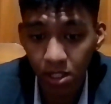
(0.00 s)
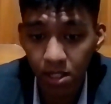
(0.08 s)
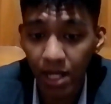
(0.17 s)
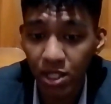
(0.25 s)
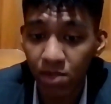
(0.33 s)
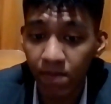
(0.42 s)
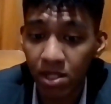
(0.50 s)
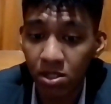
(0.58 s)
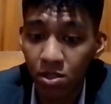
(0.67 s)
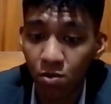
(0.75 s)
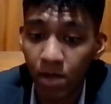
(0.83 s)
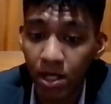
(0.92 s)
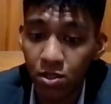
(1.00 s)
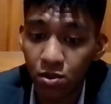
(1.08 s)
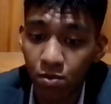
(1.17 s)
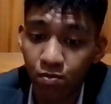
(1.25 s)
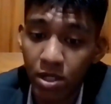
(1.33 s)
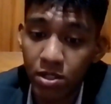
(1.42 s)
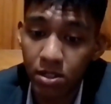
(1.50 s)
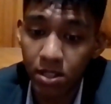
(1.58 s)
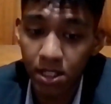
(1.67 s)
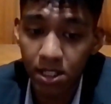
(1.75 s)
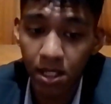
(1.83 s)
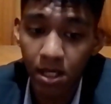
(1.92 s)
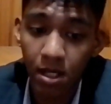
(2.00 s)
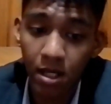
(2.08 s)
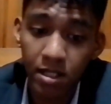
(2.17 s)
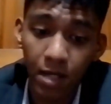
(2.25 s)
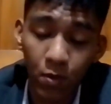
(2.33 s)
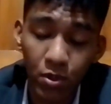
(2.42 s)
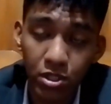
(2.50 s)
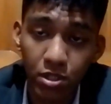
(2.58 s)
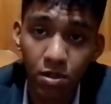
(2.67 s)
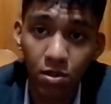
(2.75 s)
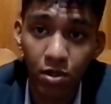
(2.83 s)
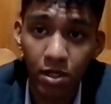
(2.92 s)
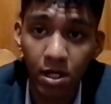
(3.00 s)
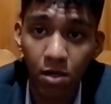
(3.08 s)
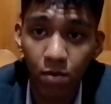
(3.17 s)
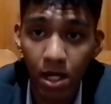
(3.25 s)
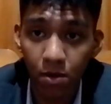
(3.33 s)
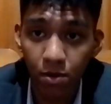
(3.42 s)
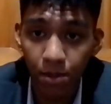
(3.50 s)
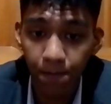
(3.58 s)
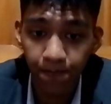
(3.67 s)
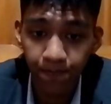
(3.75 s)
not to mention the racial prejudice that was still lurking around.